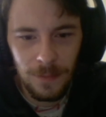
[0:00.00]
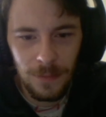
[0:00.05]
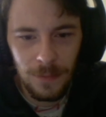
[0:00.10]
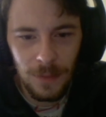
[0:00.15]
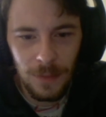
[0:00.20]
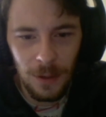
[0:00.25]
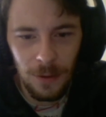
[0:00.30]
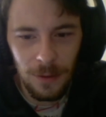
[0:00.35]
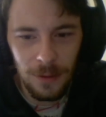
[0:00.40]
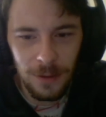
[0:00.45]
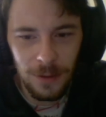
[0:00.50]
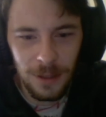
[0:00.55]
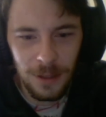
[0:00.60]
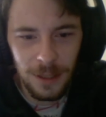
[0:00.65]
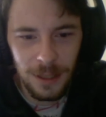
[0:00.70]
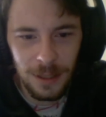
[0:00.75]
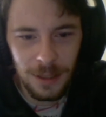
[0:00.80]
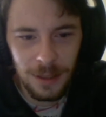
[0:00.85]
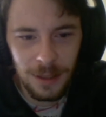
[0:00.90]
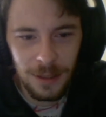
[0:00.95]
The whole
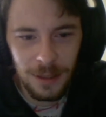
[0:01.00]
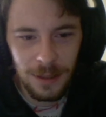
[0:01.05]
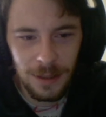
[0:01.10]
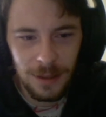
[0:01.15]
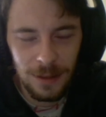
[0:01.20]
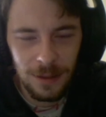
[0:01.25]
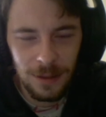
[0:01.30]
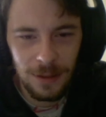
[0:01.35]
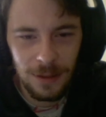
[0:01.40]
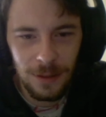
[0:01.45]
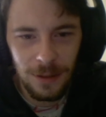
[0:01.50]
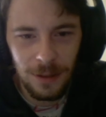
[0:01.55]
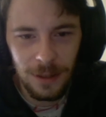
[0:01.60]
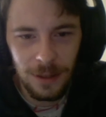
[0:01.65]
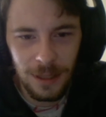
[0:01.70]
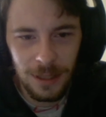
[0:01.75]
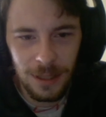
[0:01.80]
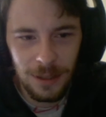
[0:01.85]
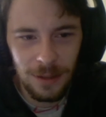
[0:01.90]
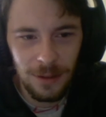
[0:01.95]
thing. Oh,
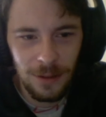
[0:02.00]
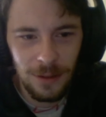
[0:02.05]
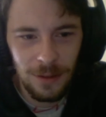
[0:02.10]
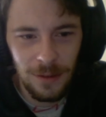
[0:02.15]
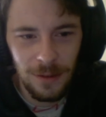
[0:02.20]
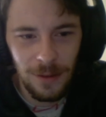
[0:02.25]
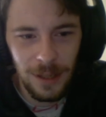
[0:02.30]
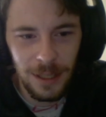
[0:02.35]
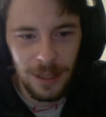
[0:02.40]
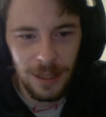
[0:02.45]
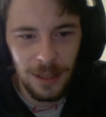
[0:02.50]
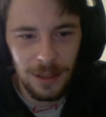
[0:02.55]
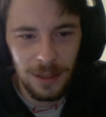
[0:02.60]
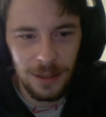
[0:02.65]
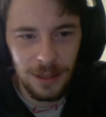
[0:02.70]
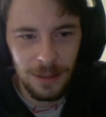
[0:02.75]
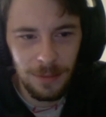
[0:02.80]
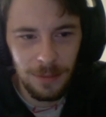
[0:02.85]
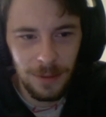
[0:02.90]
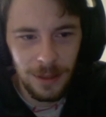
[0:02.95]
it's great color
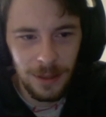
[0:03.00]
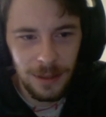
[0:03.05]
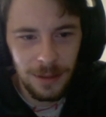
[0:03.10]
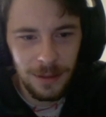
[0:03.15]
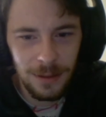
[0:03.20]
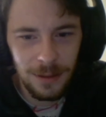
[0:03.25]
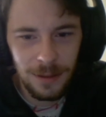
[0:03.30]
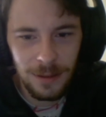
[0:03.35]
spread.